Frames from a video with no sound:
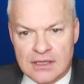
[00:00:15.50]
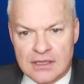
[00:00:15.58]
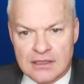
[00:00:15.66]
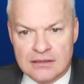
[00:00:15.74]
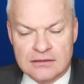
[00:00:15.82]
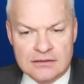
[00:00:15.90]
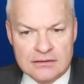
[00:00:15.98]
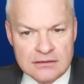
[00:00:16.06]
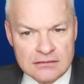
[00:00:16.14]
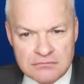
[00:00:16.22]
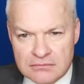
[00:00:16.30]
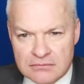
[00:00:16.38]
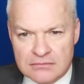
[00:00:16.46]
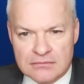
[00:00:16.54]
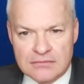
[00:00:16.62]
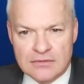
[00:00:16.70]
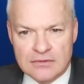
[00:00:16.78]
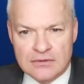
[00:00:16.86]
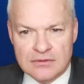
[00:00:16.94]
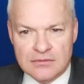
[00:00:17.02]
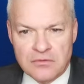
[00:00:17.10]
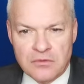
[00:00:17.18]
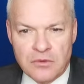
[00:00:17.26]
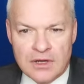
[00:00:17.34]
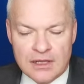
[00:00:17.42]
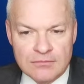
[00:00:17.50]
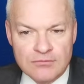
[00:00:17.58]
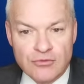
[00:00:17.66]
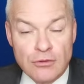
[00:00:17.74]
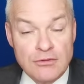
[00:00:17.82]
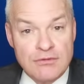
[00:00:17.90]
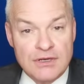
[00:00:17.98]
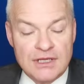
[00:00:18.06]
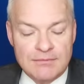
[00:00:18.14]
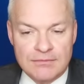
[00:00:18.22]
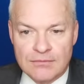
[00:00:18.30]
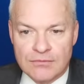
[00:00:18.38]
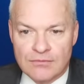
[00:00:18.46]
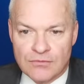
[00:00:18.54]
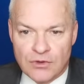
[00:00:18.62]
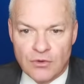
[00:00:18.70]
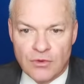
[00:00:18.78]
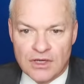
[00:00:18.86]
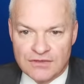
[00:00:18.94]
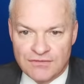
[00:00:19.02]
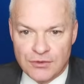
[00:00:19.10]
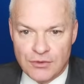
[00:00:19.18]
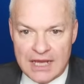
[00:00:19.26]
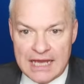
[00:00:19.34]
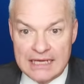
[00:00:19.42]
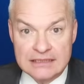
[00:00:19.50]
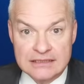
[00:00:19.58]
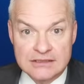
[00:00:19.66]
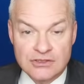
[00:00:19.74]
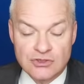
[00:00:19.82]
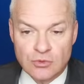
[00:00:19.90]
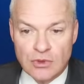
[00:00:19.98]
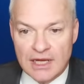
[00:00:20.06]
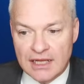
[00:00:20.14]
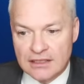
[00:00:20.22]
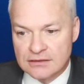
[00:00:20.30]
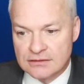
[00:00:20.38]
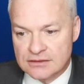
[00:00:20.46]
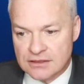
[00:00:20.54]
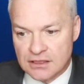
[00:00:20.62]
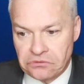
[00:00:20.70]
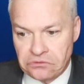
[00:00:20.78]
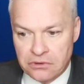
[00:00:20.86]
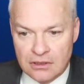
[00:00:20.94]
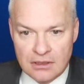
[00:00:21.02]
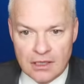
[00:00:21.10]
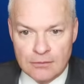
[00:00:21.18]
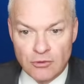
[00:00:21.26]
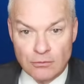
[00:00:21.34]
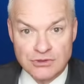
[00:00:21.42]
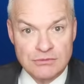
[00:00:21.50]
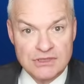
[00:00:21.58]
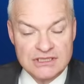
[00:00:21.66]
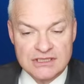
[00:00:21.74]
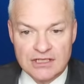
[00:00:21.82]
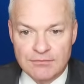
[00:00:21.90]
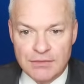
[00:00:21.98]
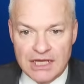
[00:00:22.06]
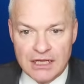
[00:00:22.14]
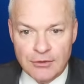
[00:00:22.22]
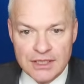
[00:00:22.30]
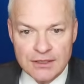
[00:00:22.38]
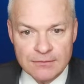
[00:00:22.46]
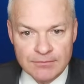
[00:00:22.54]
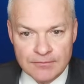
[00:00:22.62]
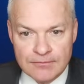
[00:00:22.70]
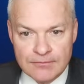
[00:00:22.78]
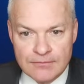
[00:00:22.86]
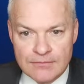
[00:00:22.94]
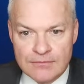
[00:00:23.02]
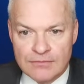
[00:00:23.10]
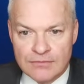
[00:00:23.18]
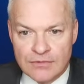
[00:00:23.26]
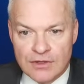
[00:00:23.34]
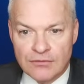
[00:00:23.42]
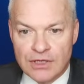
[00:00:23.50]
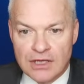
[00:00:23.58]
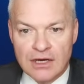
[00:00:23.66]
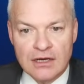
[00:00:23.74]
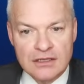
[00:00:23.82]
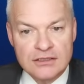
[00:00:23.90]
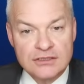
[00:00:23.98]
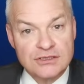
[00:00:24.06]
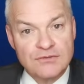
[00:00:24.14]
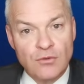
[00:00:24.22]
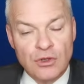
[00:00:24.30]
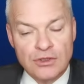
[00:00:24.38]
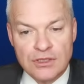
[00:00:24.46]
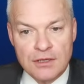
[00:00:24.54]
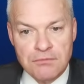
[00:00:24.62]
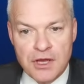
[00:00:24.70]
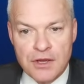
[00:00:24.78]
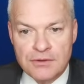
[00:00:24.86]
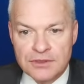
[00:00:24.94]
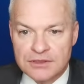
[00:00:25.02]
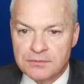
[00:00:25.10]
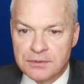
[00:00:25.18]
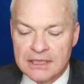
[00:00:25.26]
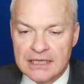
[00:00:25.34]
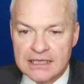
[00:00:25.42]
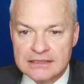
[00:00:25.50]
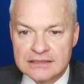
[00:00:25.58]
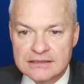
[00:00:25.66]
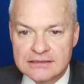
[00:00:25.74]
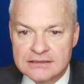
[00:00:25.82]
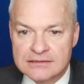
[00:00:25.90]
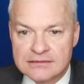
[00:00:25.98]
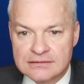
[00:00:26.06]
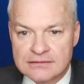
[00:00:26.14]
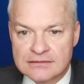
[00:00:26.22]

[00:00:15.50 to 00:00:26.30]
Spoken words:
And, well, probably quite a few eights as well. So I'm optimistic of bingoing, regardless of what opponent plays.